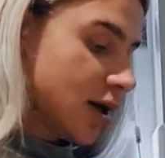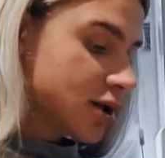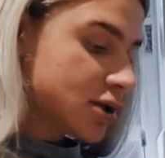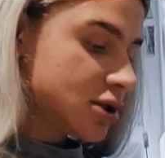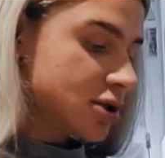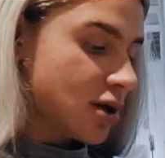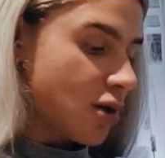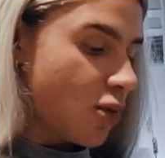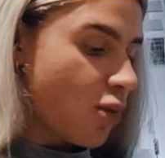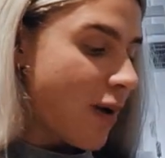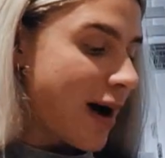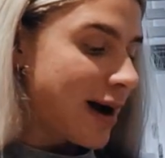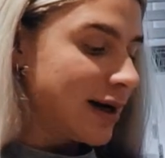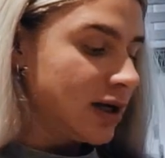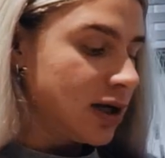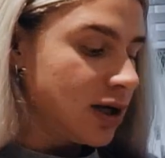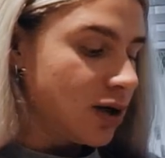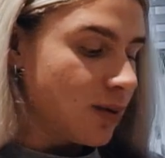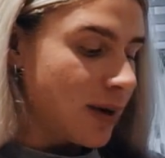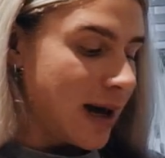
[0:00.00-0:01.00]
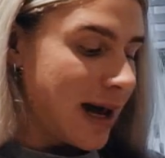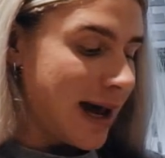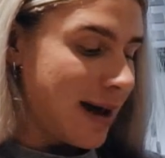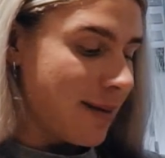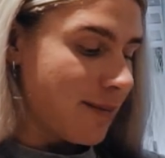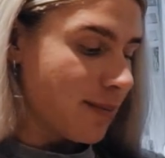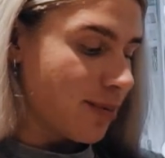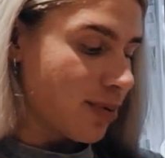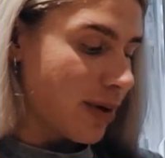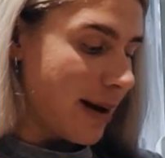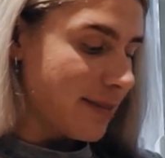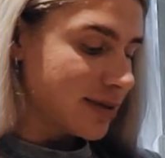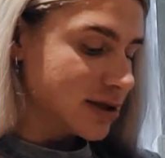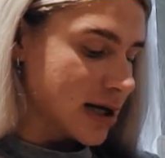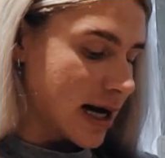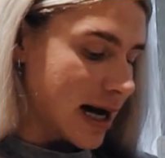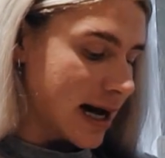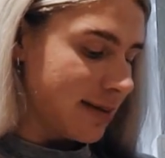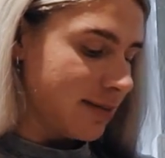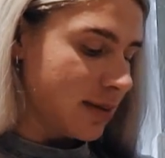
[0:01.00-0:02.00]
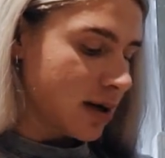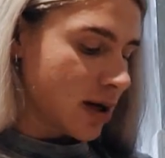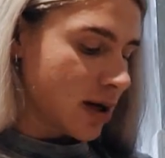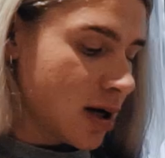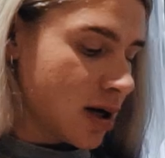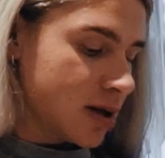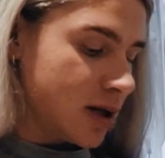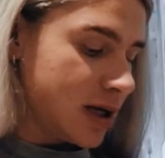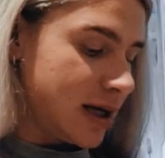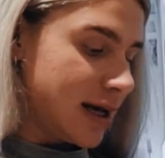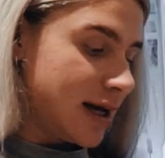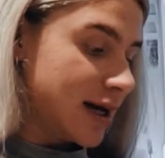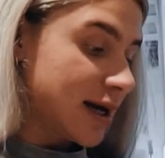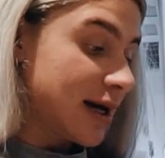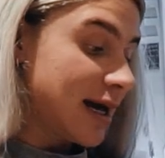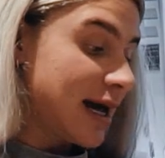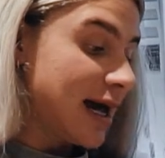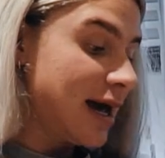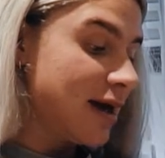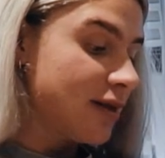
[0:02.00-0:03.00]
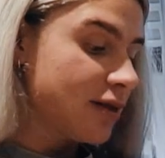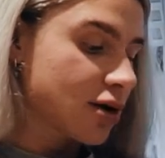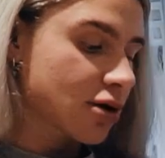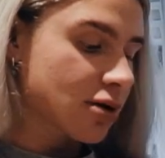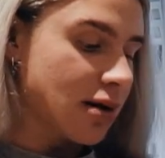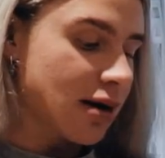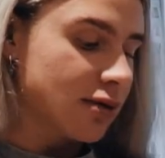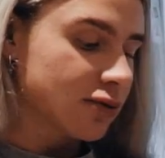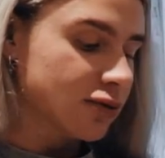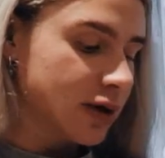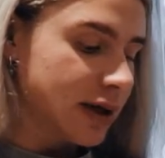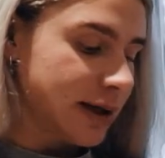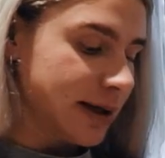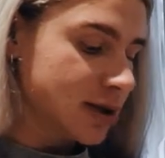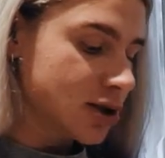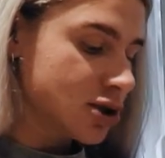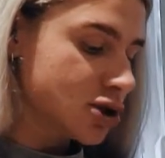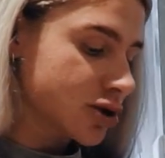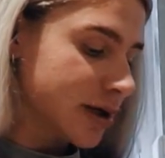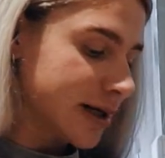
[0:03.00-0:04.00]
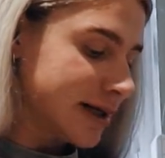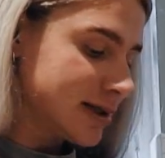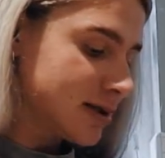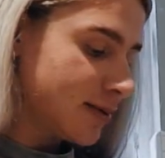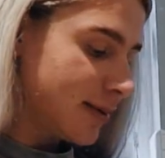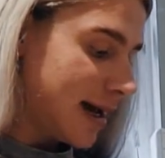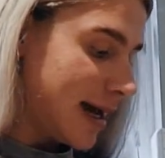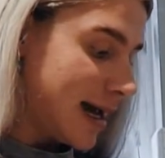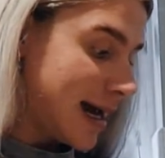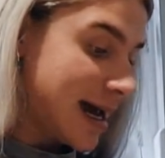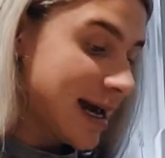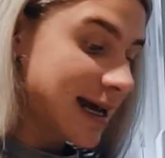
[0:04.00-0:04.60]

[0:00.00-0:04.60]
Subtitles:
so that when you hit prep time that you can hit the ground running straight away.